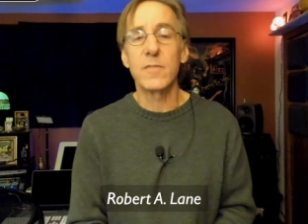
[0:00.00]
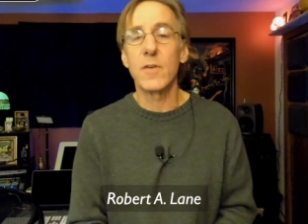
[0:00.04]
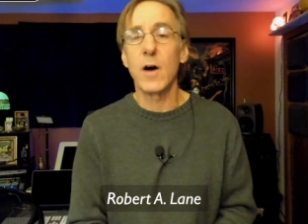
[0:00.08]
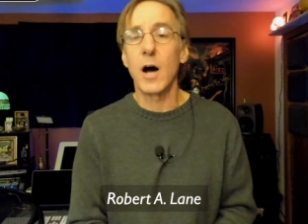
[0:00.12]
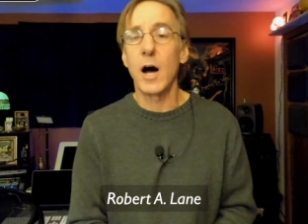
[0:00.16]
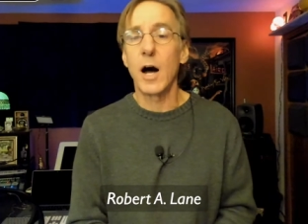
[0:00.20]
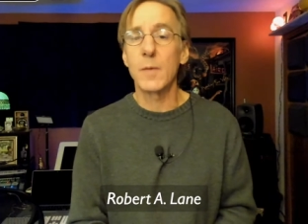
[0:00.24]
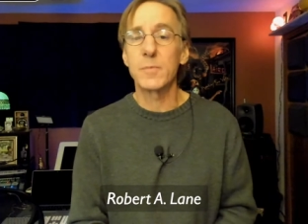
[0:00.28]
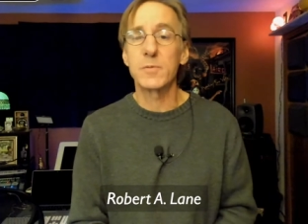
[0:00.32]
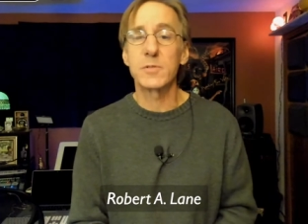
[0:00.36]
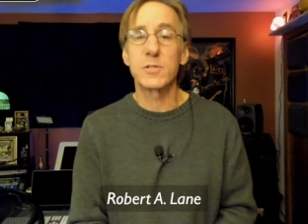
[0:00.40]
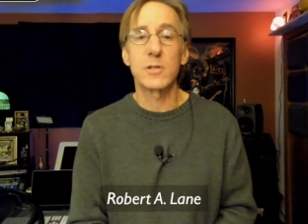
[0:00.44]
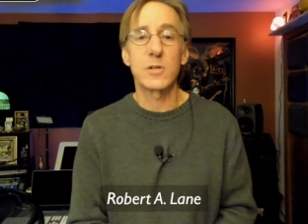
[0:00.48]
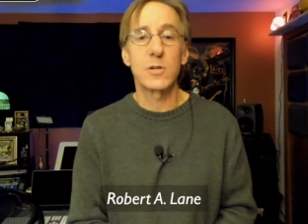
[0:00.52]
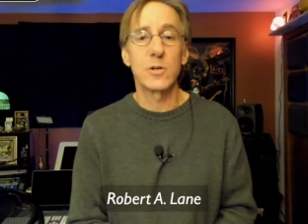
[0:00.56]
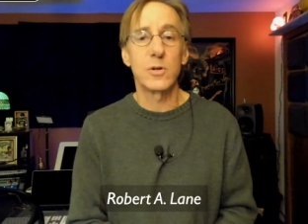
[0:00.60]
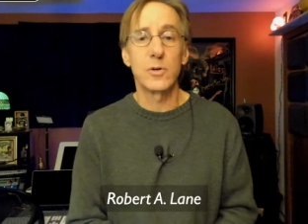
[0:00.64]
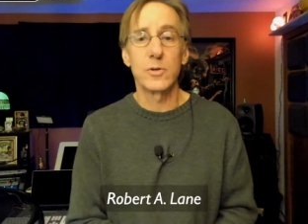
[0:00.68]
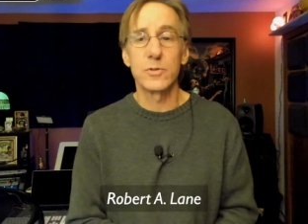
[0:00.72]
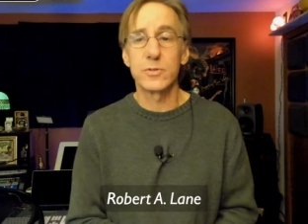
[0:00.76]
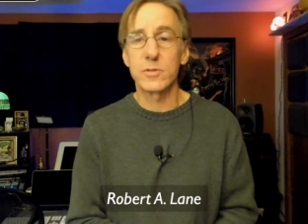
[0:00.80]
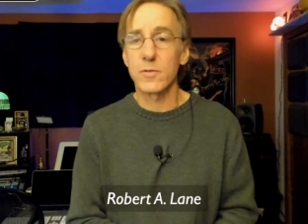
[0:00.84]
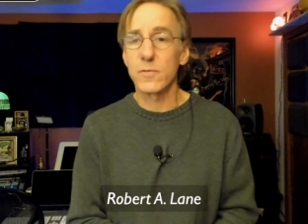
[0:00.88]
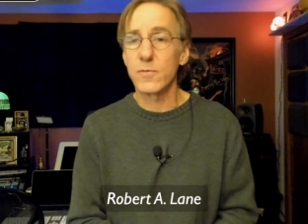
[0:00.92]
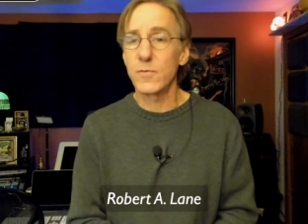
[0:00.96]

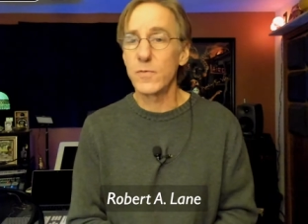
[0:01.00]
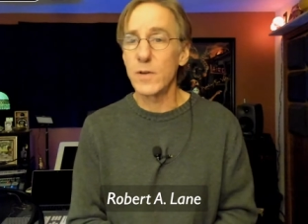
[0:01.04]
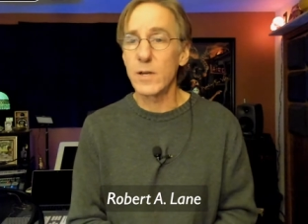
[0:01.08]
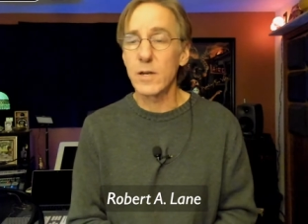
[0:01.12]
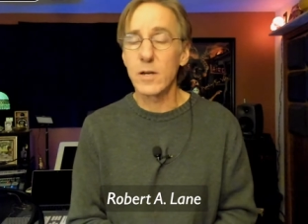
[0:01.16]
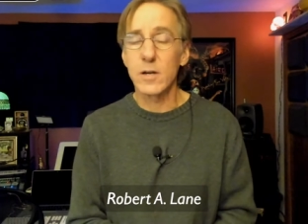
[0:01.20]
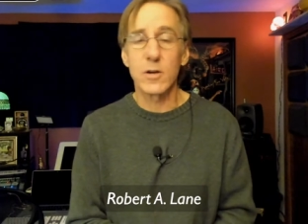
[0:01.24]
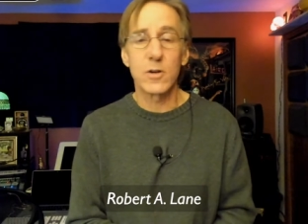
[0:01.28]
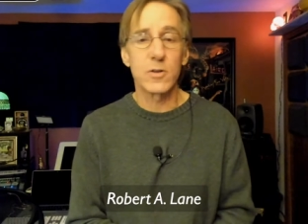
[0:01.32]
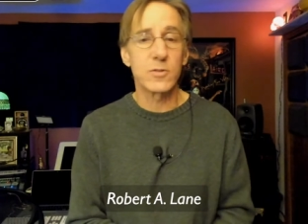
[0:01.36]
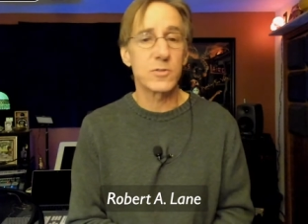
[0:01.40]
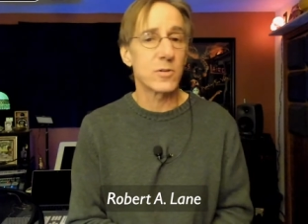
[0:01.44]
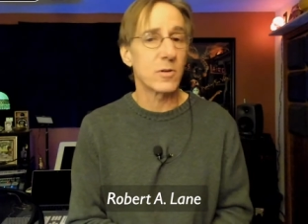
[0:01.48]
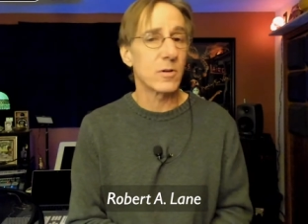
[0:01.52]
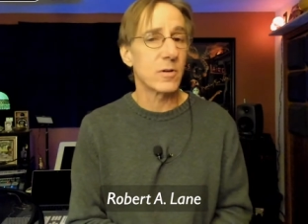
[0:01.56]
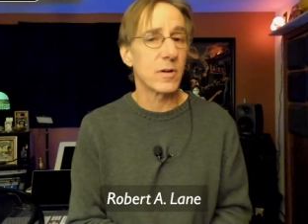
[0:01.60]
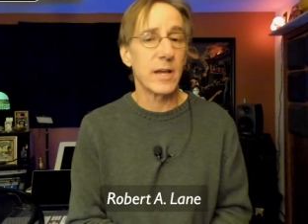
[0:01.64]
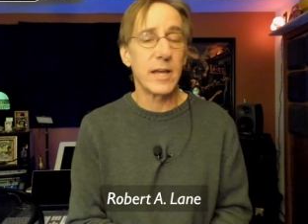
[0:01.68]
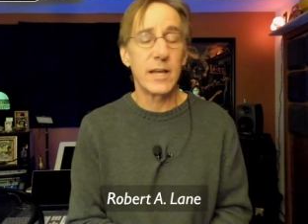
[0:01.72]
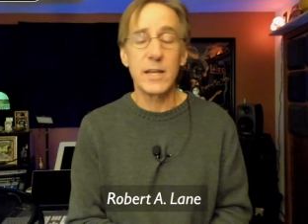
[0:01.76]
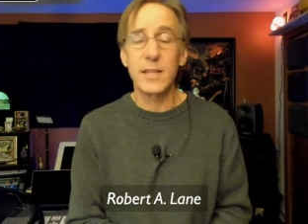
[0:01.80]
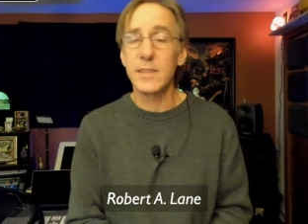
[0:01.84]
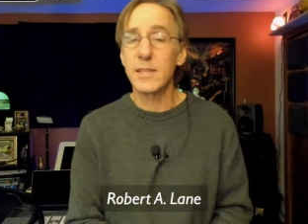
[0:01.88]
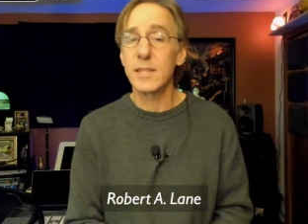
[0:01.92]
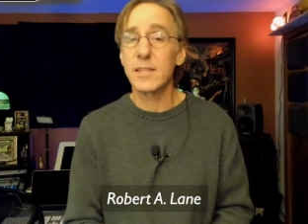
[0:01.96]
obstacles or fears or
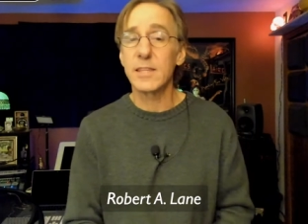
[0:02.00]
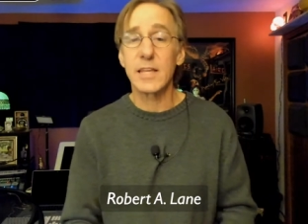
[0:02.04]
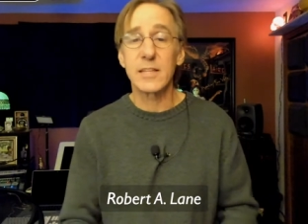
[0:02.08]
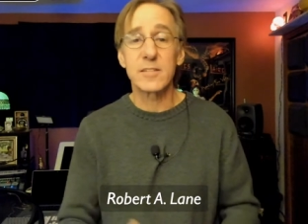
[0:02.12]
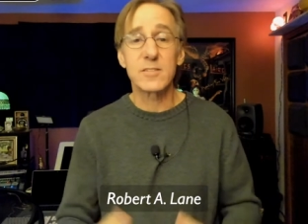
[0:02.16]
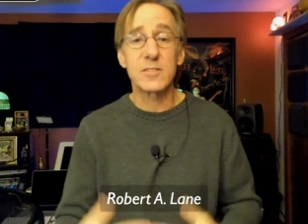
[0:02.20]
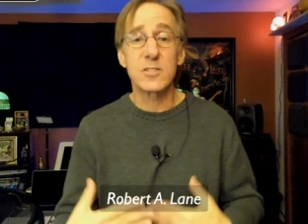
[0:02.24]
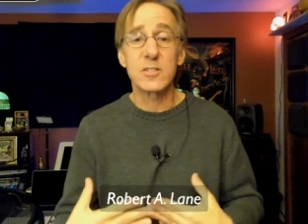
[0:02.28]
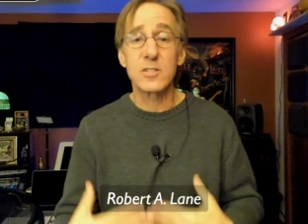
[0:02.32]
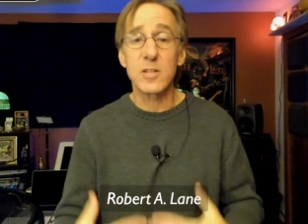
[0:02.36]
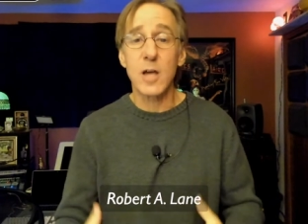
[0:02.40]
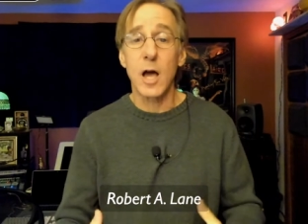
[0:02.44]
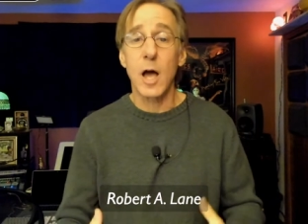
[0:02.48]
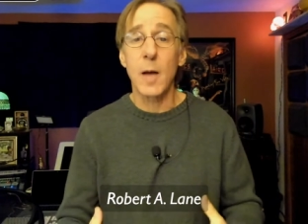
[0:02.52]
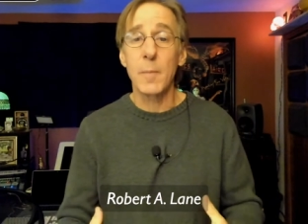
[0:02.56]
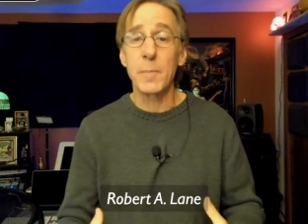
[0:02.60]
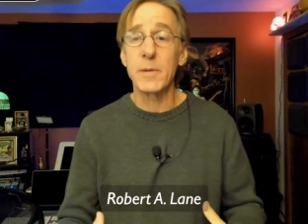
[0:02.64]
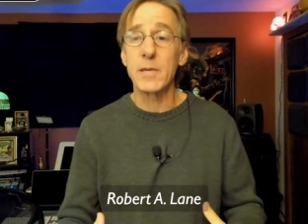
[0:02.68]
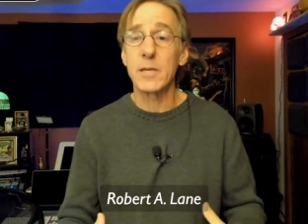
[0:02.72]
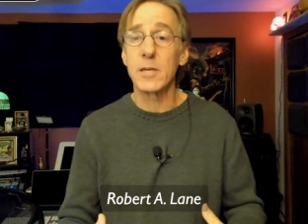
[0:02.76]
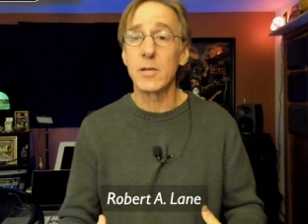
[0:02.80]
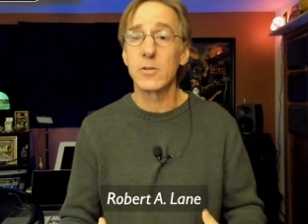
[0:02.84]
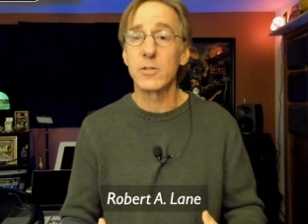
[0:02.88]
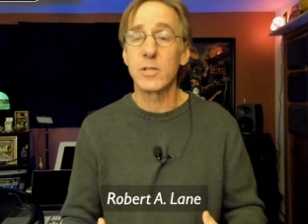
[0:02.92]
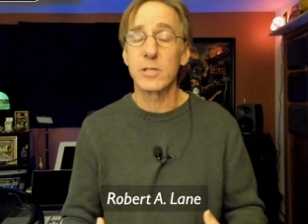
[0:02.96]
anything that's stopping
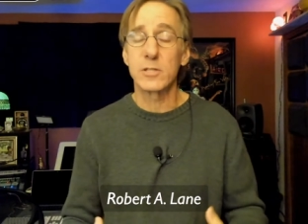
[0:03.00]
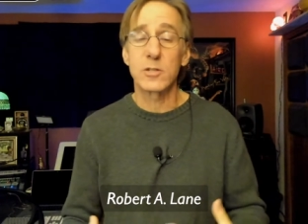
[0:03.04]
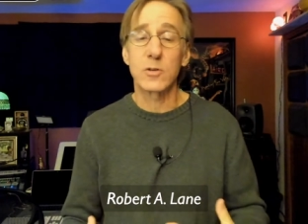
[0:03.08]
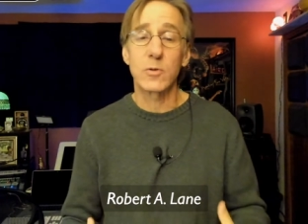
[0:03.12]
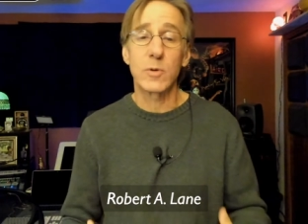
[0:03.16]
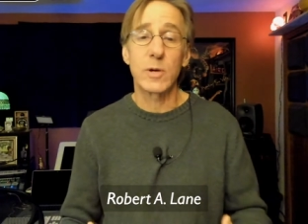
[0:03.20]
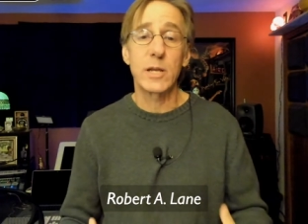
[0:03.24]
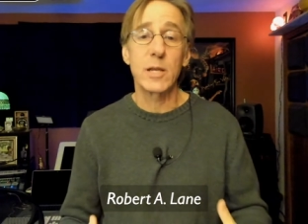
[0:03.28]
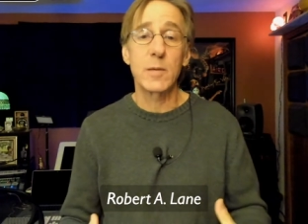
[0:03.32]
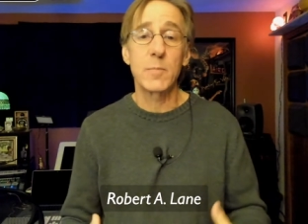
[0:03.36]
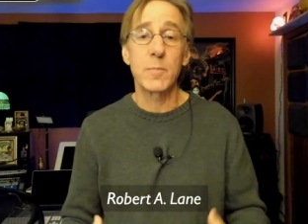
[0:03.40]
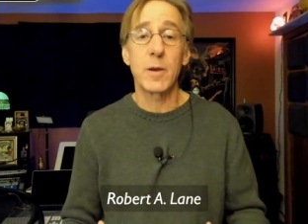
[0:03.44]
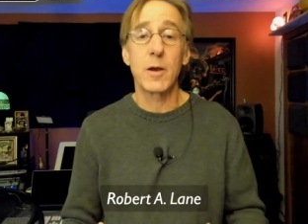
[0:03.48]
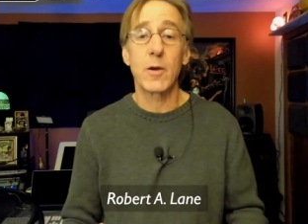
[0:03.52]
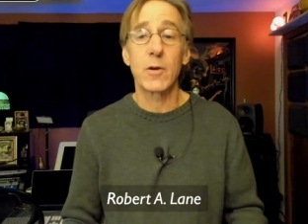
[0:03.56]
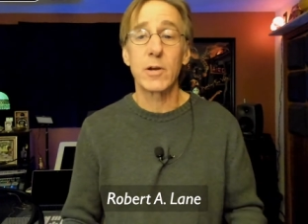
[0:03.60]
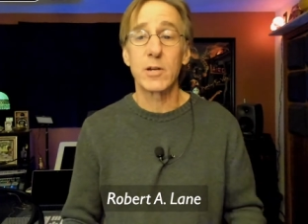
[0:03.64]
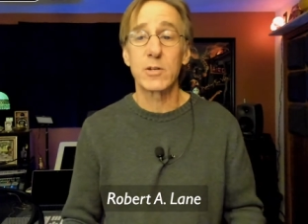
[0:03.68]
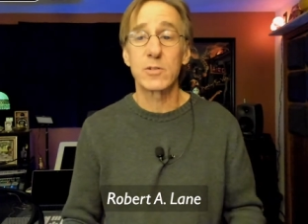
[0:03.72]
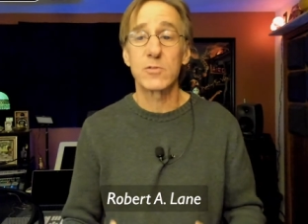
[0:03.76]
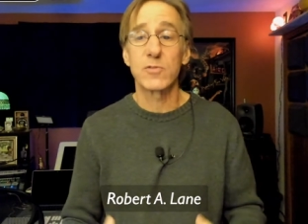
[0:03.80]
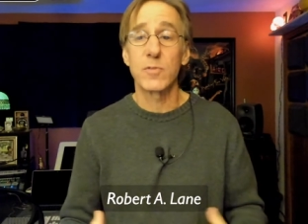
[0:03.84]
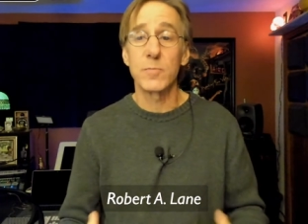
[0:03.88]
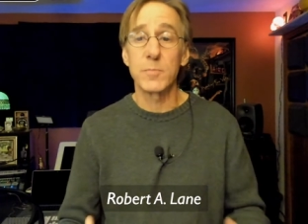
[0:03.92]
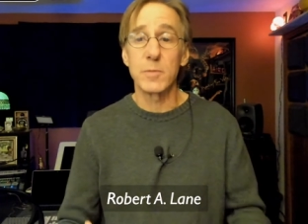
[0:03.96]
you, that's creating
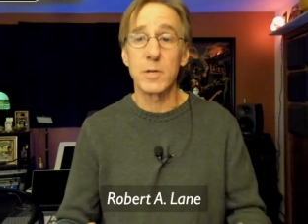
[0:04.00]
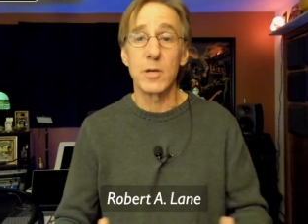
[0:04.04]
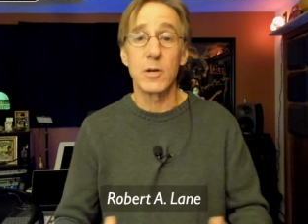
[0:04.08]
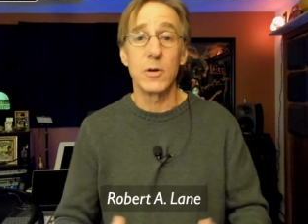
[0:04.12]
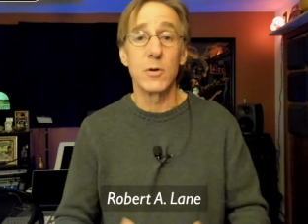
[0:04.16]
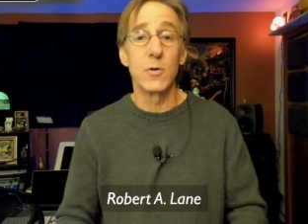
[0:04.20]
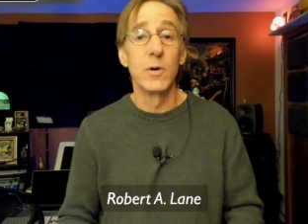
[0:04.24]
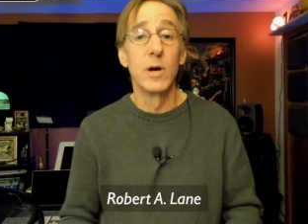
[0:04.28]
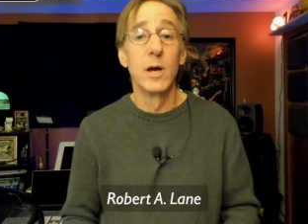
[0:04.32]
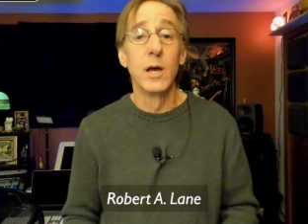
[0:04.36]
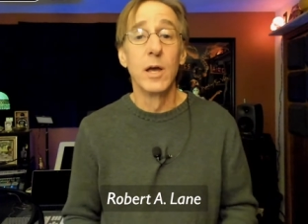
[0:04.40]
barriers from you